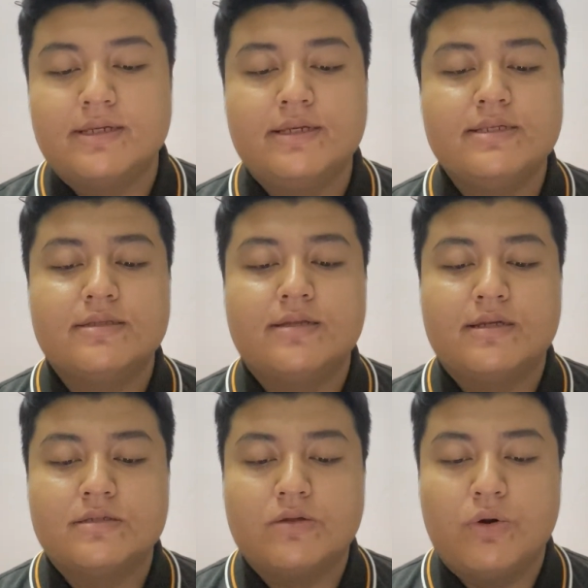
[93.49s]
this
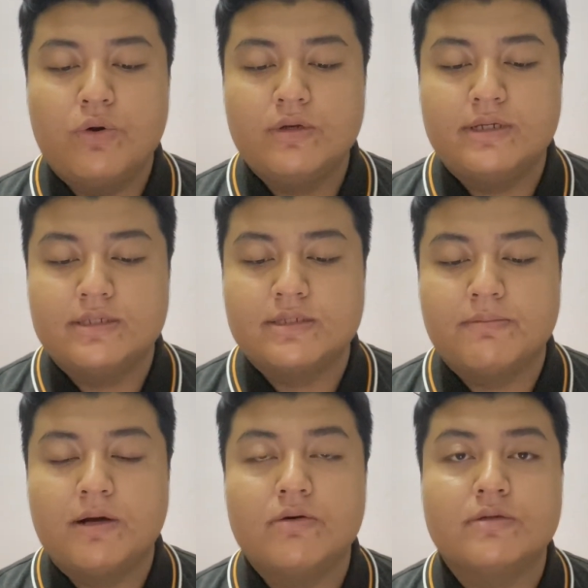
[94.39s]
threshold is
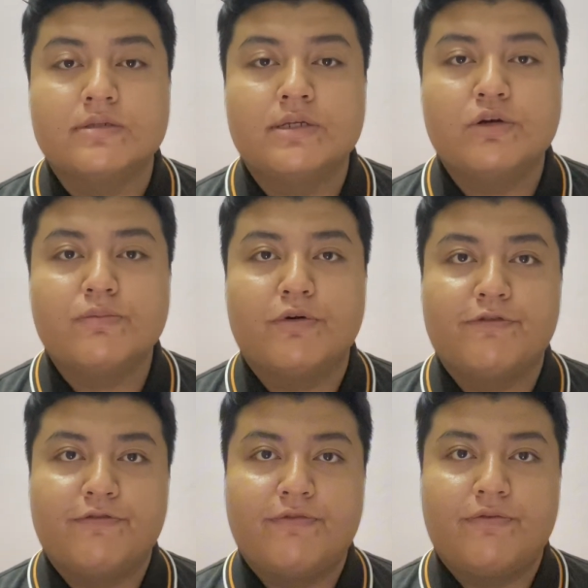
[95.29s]
about 0.7